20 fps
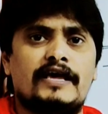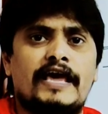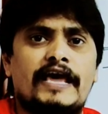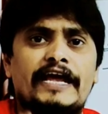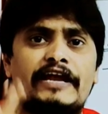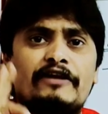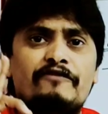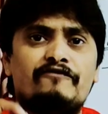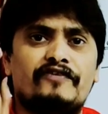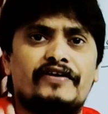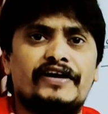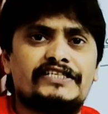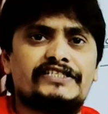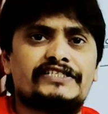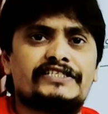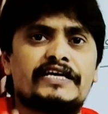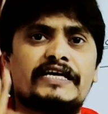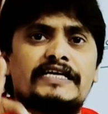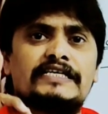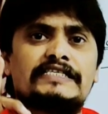in
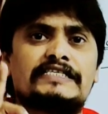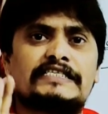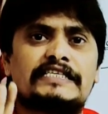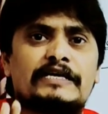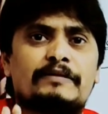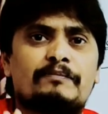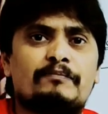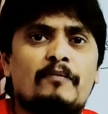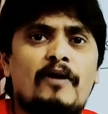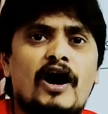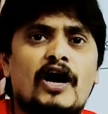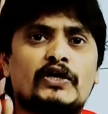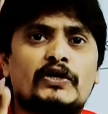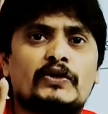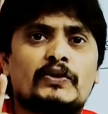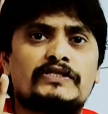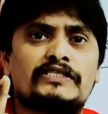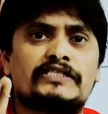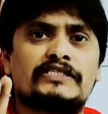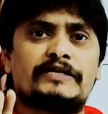which sigma
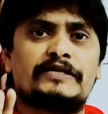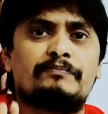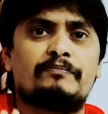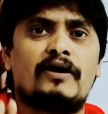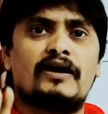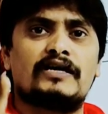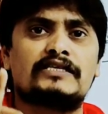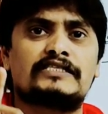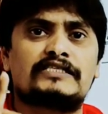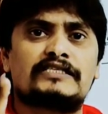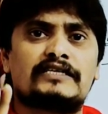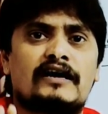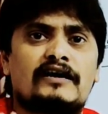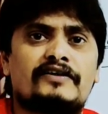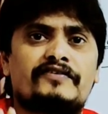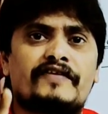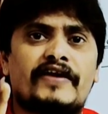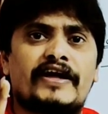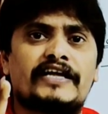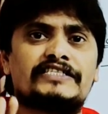to sigma
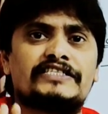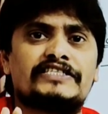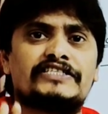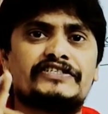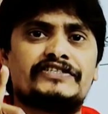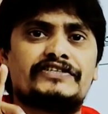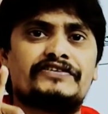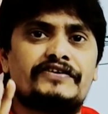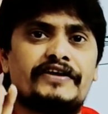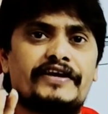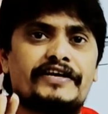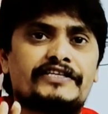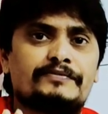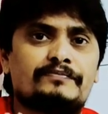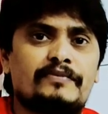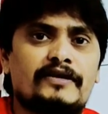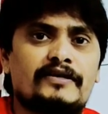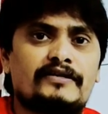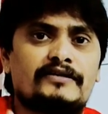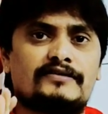star transition takes
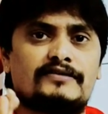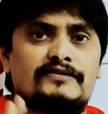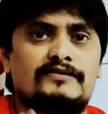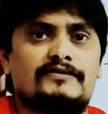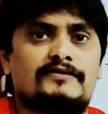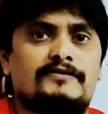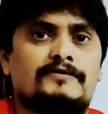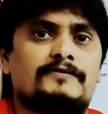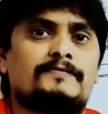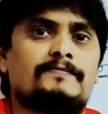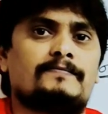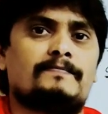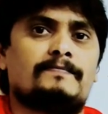place?